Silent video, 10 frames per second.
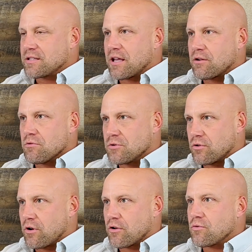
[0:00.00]
like
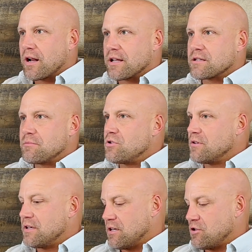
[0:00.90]
rheumatoid arthritis, you can
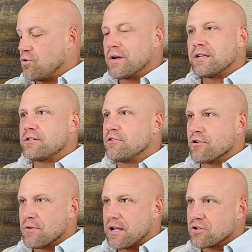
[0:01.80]
get joint
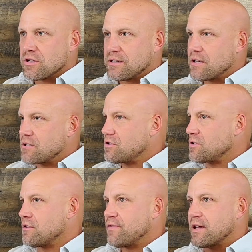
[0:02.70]
deterioration. It doesn't
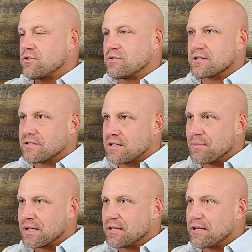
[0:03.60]
just affect you
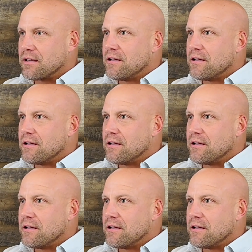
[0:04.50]
systemically.